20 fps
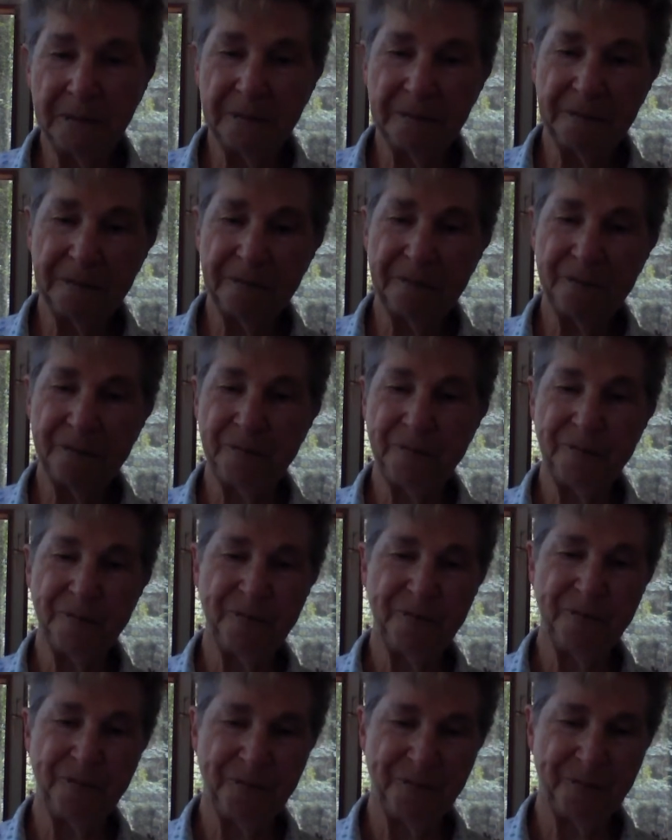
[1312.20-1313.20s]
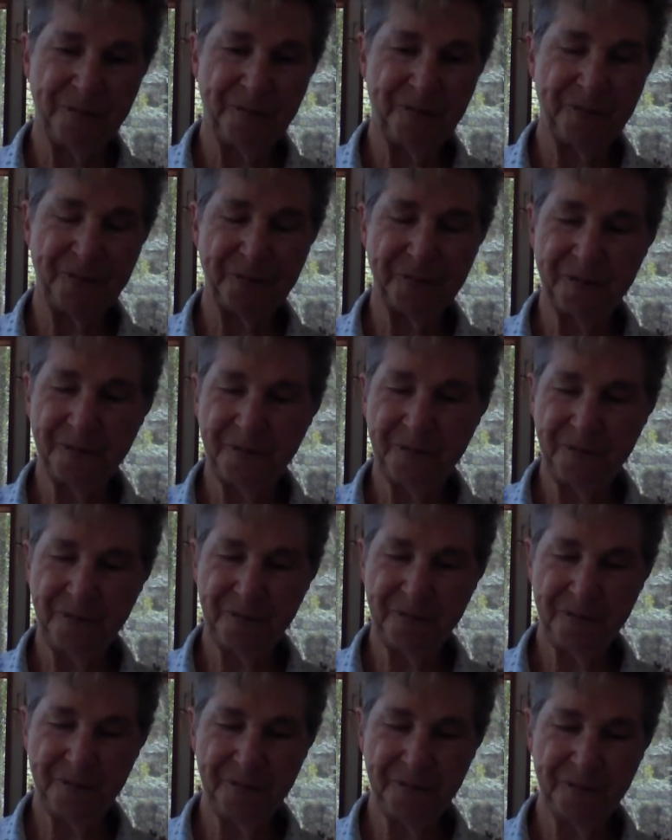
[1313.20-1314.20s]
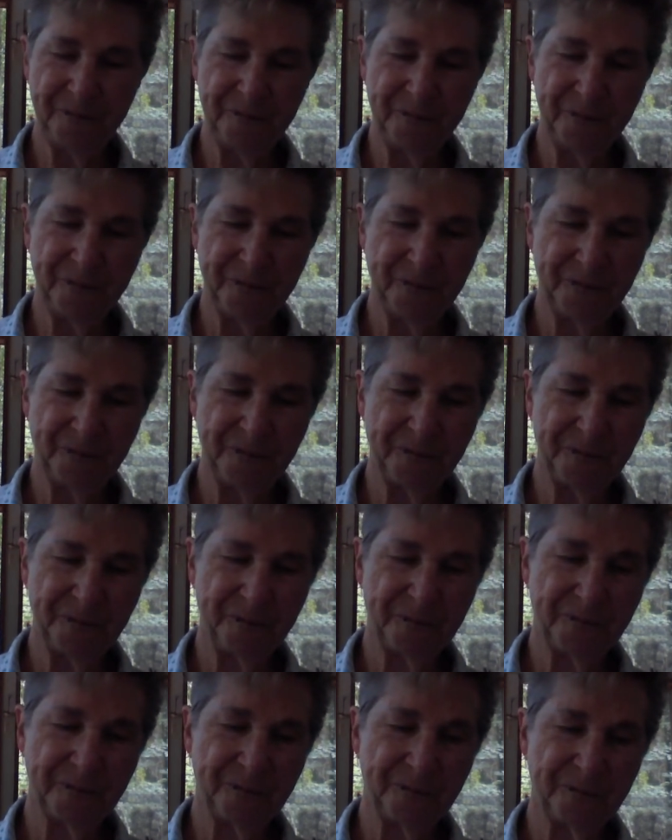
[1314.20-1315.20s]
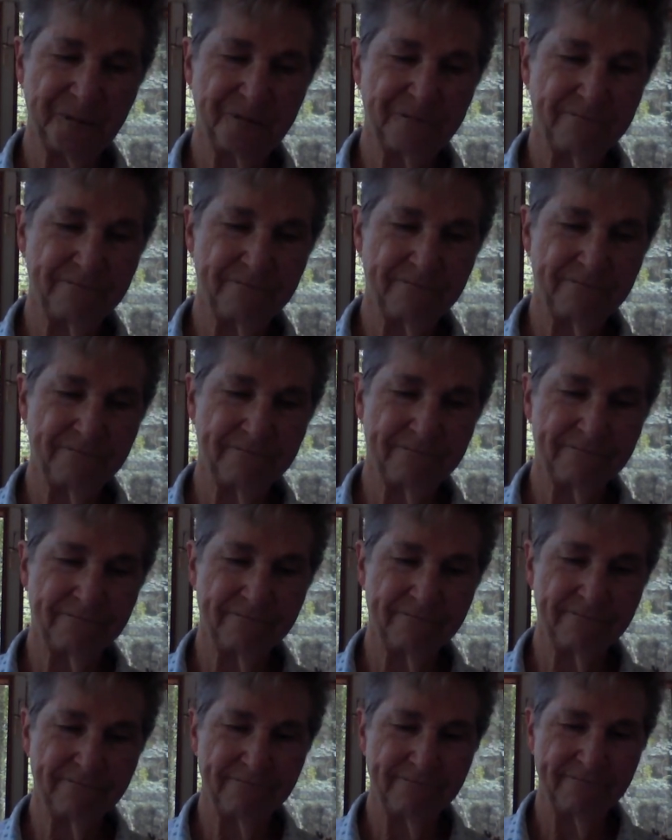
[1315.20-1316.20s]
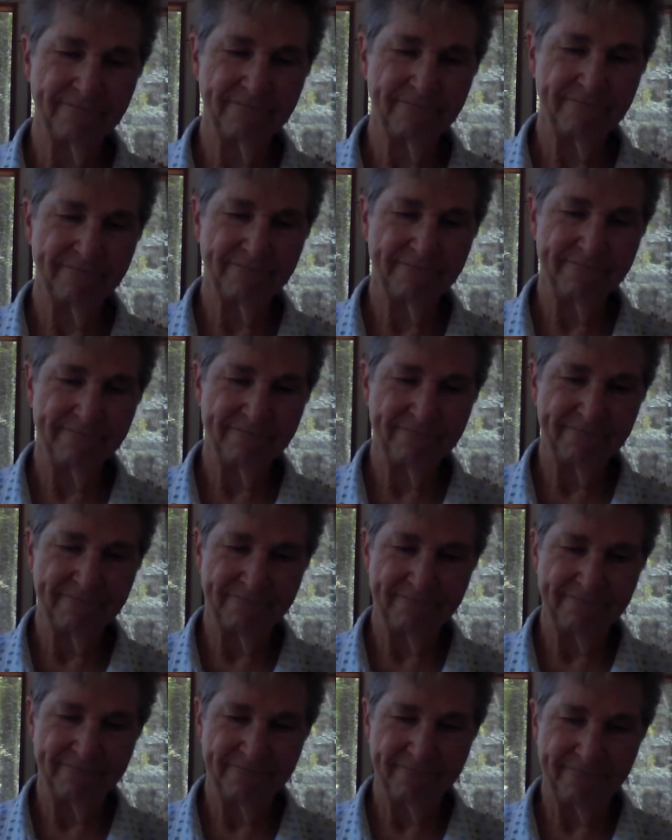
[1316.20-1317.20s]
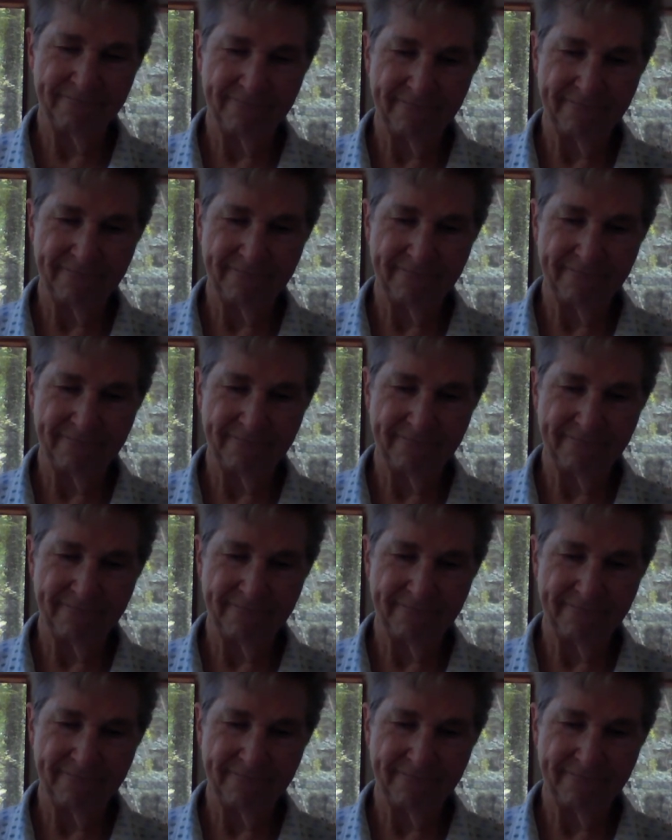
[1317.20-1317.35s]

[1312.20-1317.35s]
Nothing is said.